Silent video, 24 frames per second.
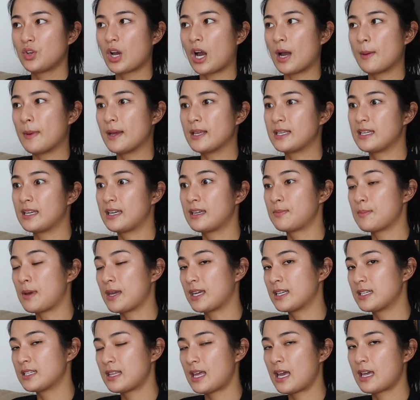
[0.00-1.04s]
can't make
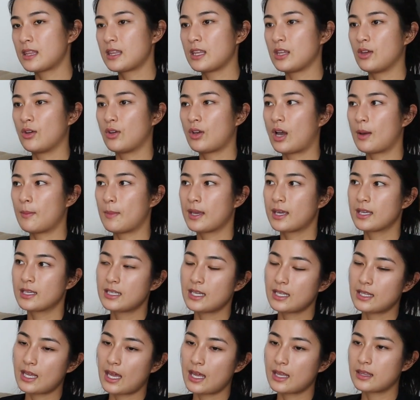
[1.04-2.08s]
it to that thing, you can't make it
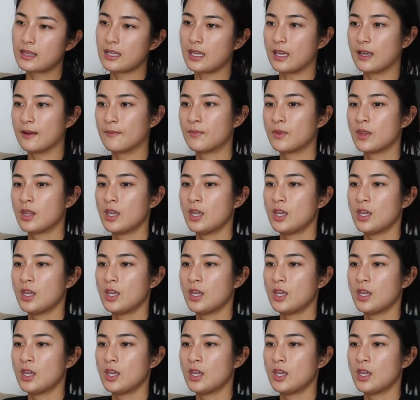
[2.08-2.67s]
to that thing,